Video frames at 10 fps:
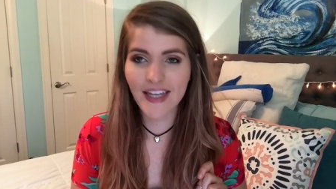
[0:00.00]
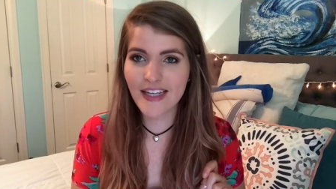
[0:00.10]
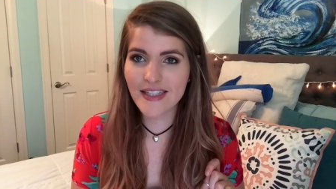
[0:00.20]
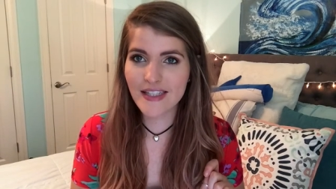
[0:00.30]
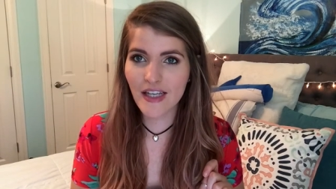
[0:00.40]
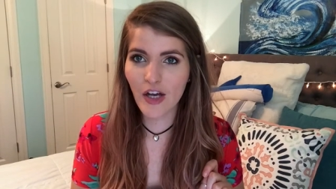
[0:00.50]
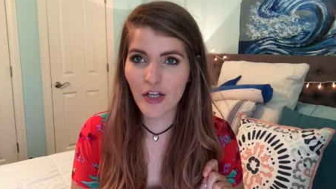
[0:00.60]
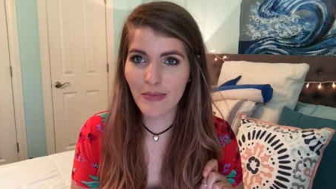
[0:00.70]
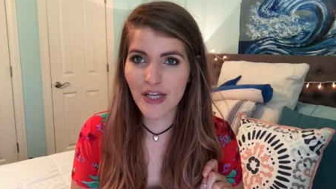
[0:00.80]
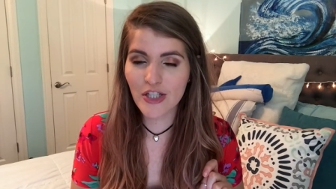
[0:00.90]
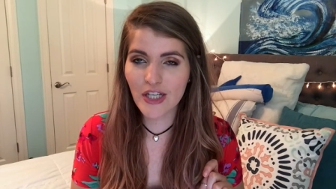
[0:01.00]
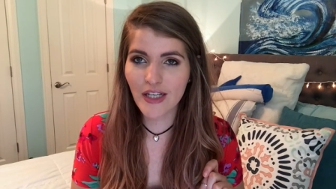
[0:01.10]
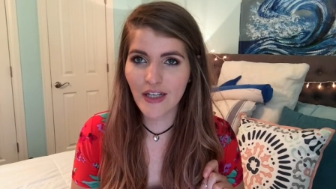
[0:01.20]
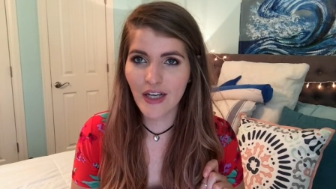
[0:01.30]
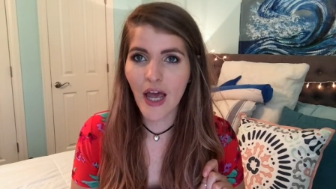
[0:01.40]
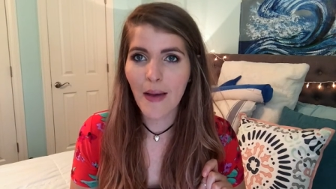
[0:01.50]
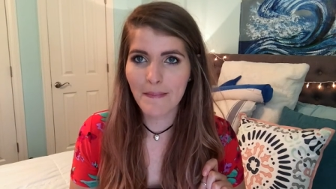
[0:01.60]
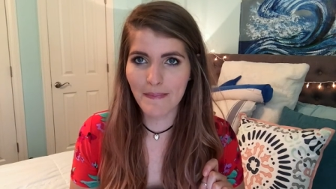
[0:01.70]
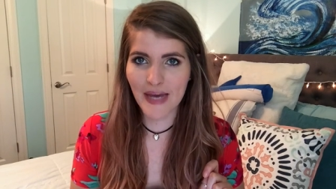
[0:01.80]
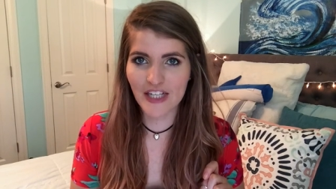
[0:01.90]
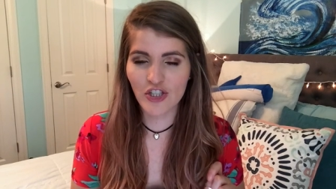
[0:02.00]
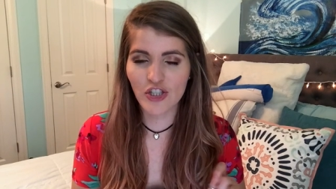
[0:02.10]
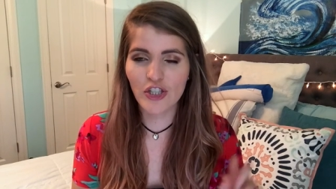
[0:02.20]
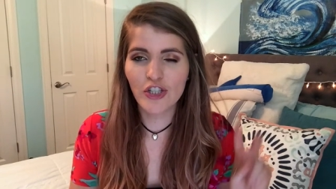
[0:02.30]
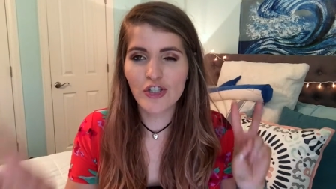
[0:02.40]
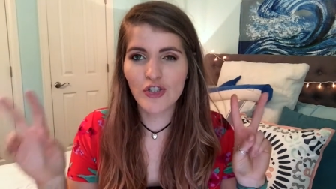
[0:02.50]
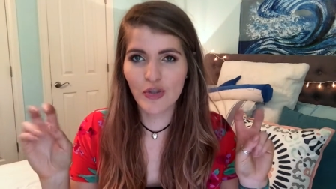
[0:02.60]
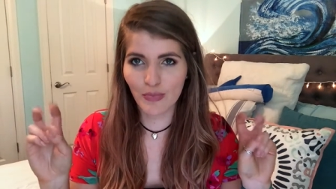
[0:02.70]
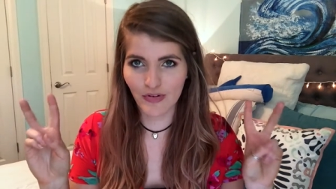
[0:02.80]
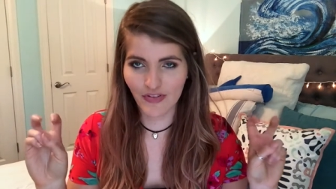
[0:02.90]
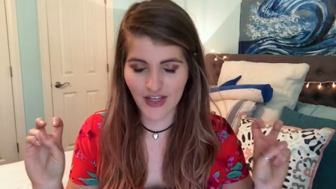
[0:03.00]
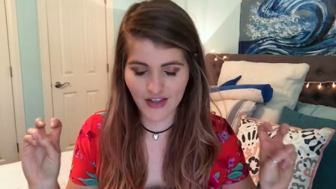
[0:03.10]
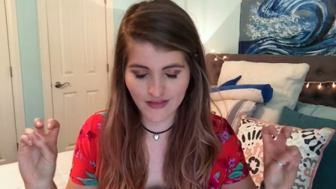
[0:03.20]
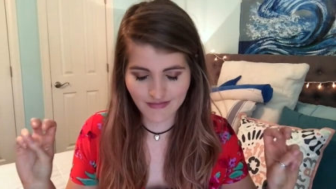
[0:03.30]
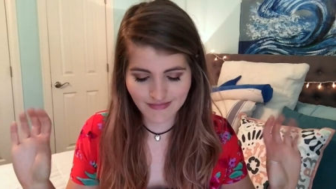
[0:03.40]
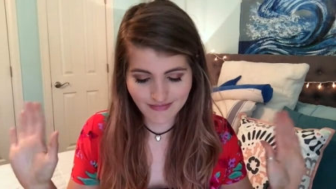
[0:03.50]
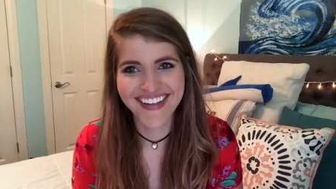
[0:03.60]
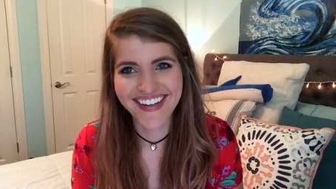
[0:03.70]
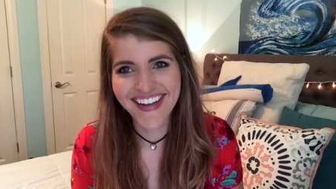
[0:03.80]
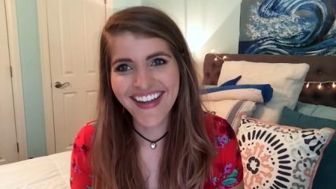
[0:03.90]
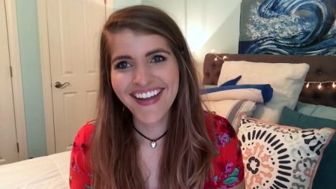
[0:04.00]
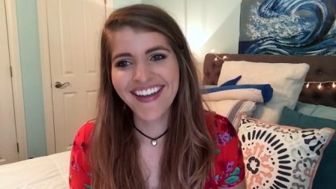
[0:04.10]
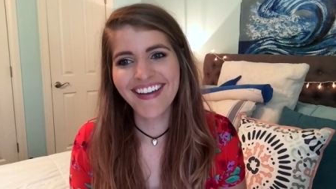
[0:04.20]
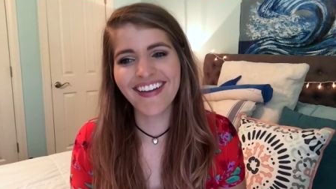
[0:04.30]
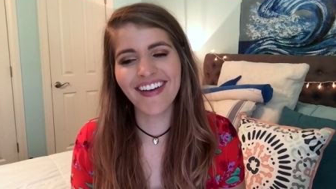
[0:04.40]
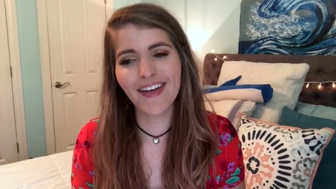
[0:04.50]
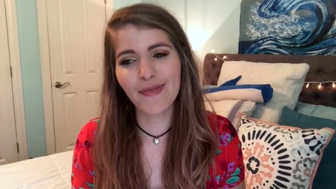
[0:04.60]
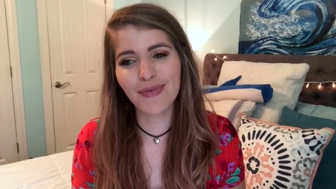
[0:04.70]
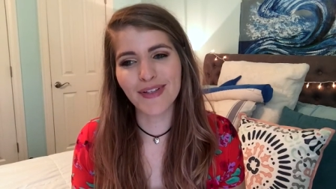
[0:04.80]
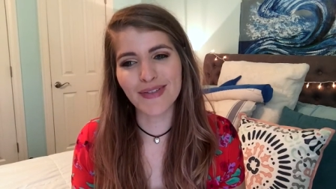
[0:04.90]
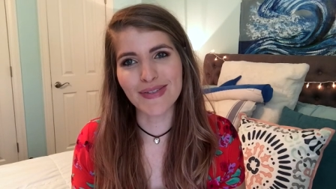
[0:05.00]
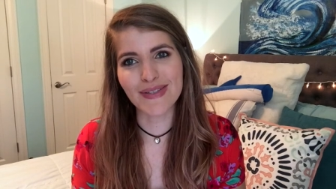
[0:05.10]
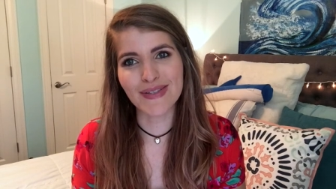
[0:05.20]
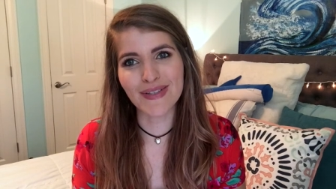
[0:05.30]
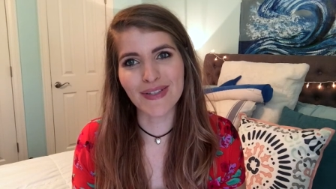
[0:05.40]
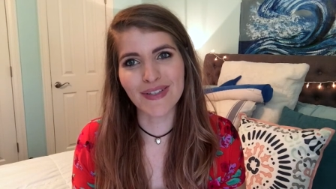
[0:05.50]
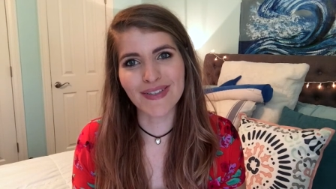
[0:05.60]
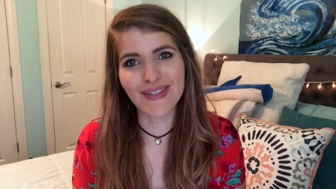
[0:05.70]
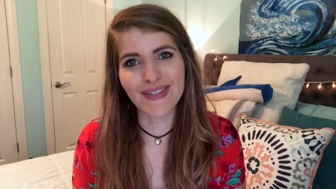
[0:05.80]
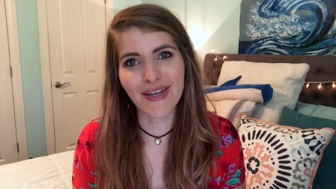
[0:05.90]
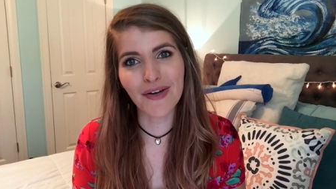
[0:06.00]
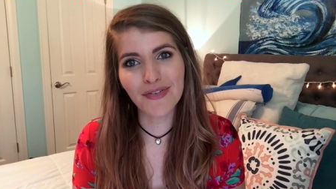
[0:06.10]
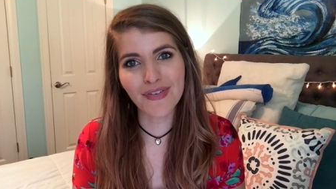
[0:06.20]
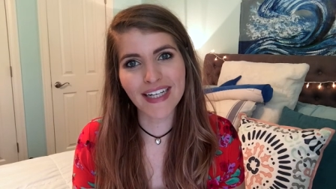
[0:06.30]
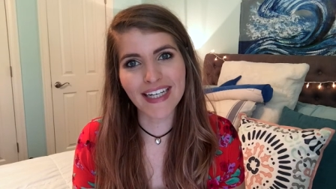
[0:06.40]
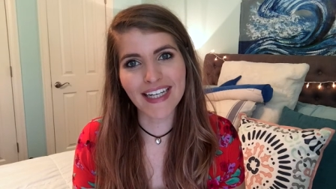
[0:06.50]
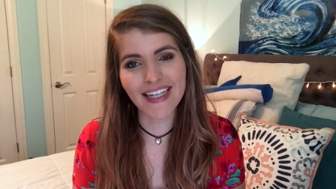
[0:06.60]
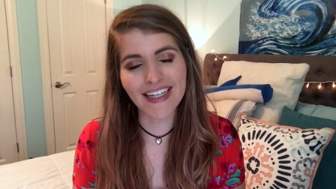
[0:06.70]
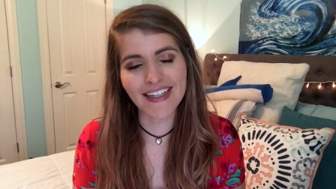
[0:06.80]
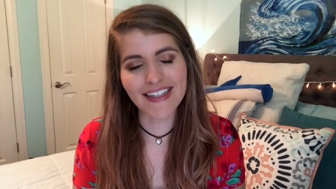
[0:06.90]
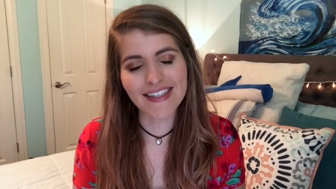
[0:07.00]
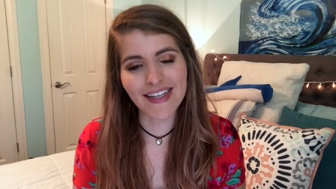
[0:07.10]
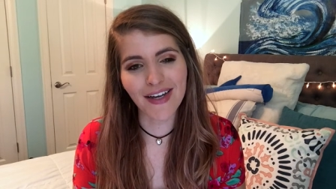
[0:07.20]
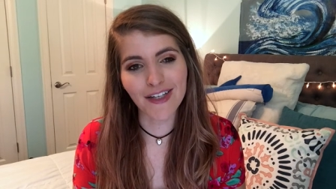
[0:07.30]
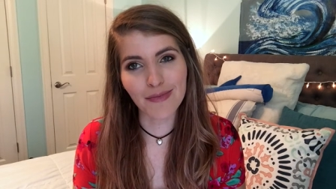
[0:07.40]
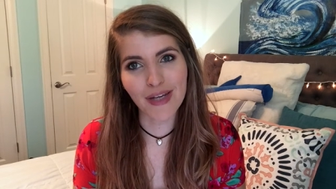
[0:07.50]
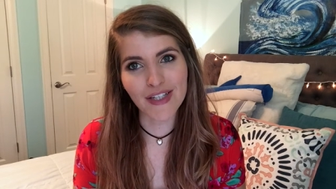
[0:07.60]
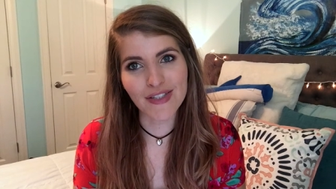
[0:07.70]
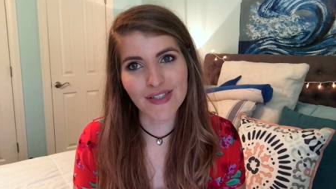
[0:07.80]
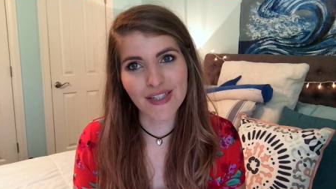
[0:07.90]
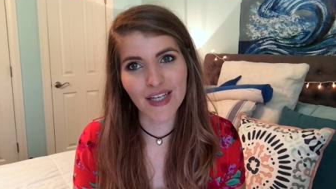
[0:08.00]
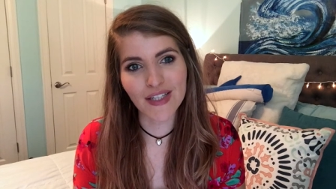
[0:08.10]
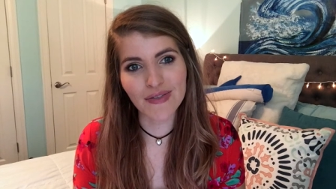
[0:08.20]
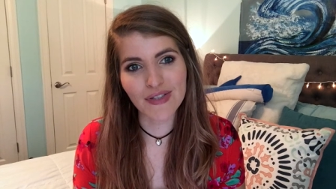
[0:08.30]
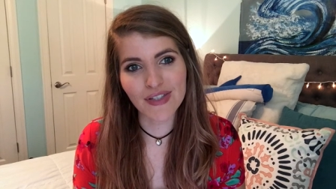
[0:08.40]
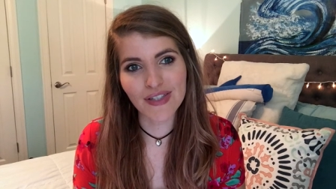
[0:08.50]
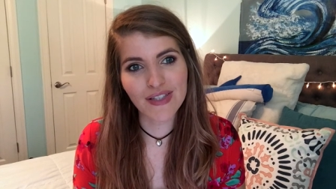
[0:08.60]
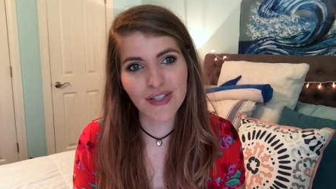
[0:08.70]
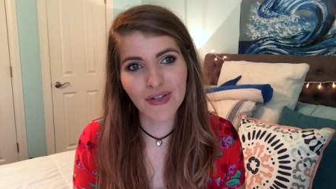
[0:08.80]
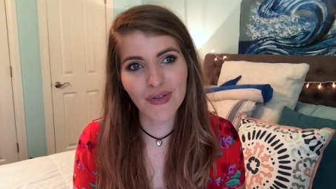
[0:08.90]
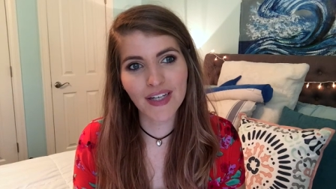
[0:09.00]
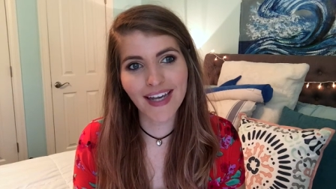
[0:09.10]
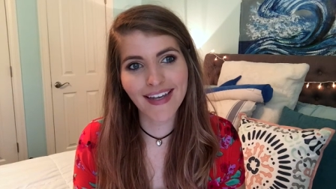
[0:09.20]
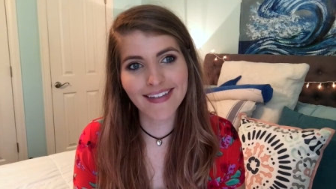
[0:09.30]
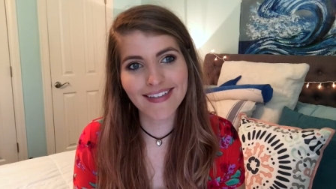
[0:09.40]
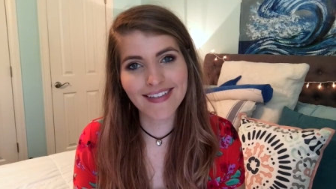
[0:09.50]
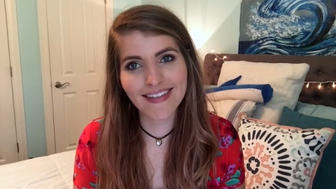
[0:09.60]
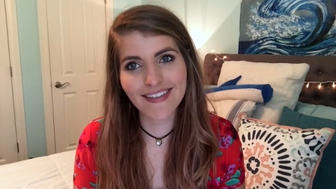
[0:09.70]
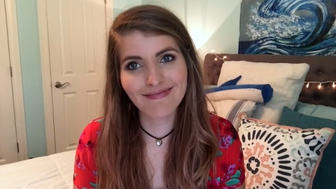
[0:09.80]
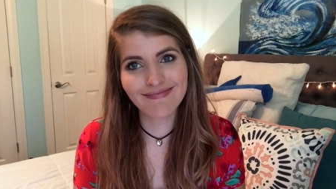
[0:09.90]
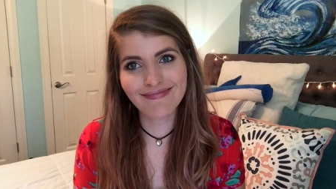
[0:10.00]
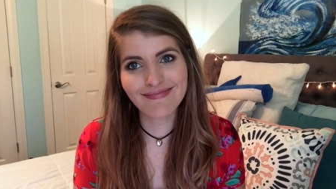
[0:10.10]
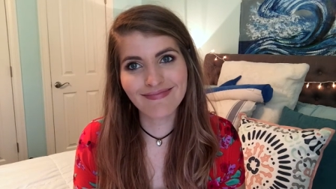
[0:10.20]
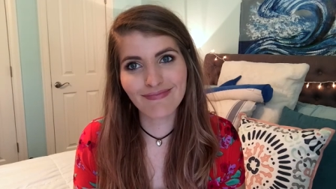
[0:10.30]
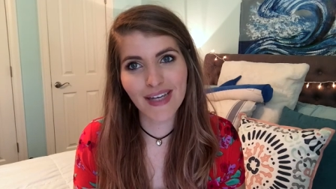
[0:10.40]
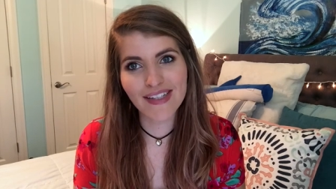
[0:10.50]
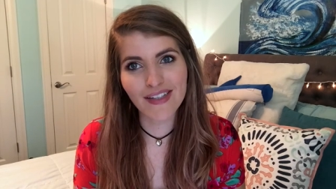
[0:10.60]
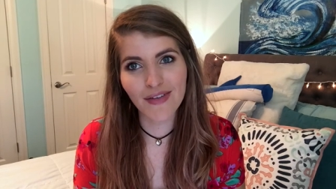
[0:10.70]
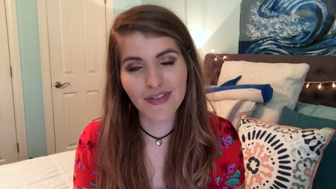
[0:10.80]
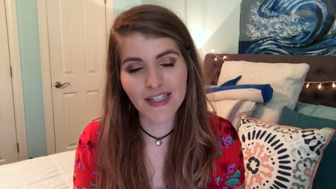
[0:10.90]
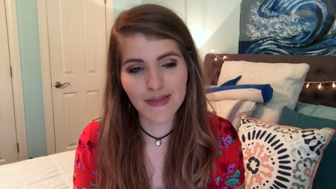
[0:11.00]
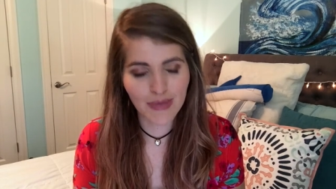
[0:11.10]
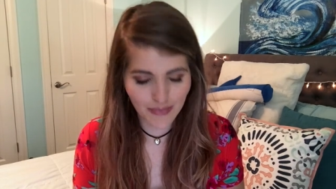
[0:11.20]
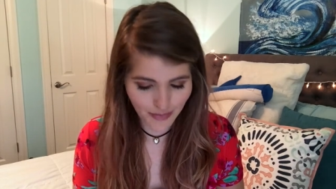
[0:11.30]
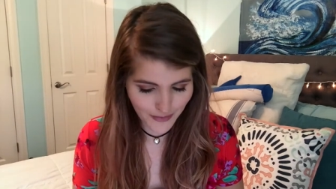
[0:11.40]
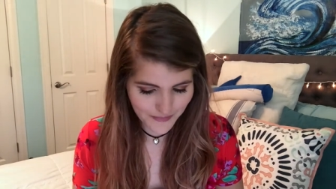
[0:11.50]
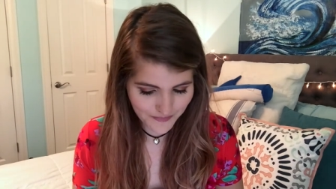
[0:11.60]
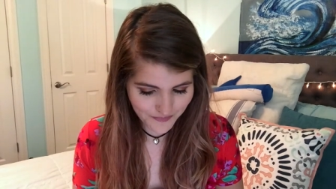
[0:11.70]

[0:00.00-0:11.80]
his occupation, Bachelor superfan. Oh, producers, you're so funny, and these occupations that you just create based off of these people.